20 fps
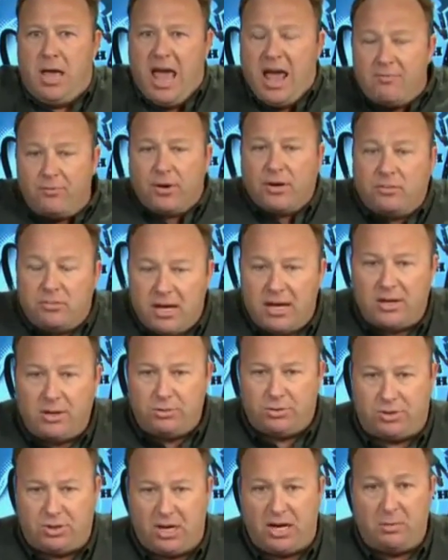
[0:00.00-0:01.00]
Everything
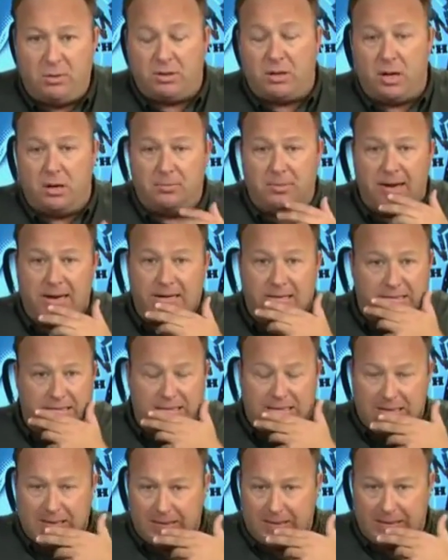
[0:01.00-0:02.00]
you see with Homeland
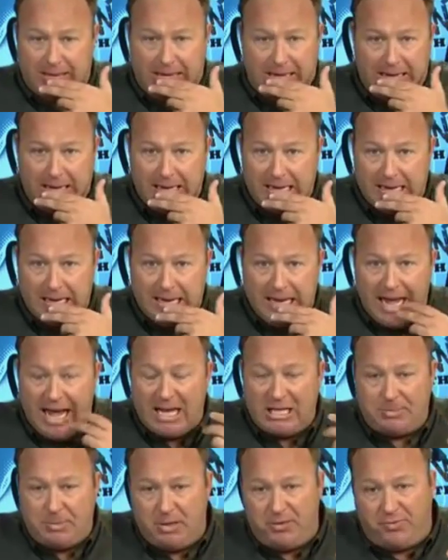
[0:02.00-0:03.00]
Security
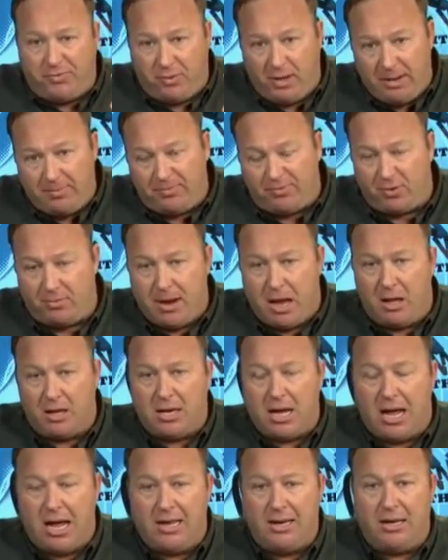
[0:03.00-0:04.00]
has been flipped from
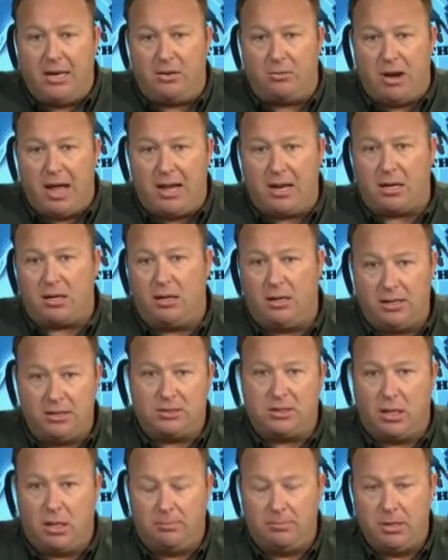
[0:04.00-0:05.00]
Al-Qaeda and radical
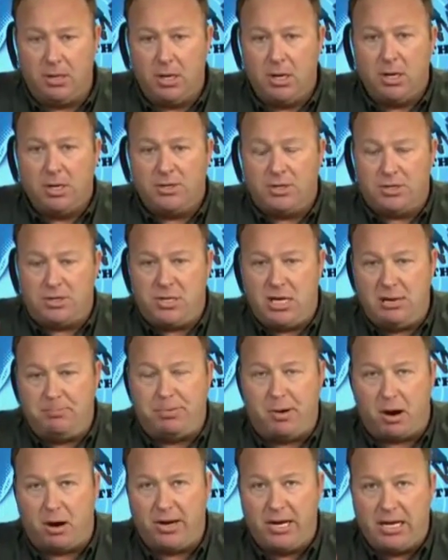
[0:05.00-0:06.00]
Islam to Tea
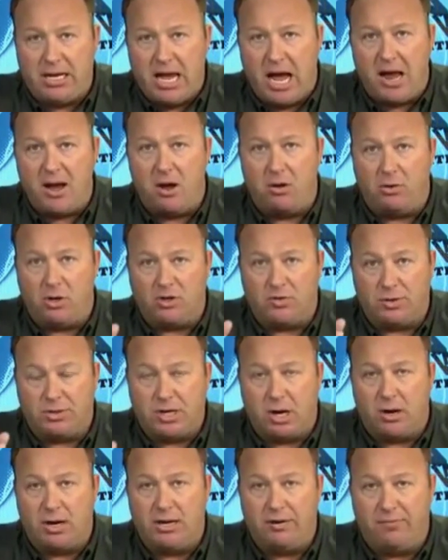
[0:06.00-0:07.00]
Party, gun owners,
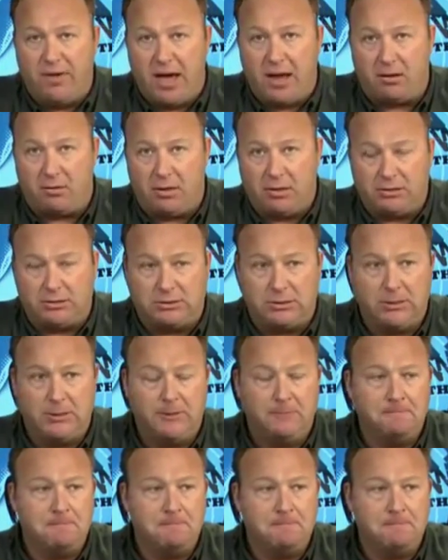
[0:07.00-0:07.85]
returning veterans,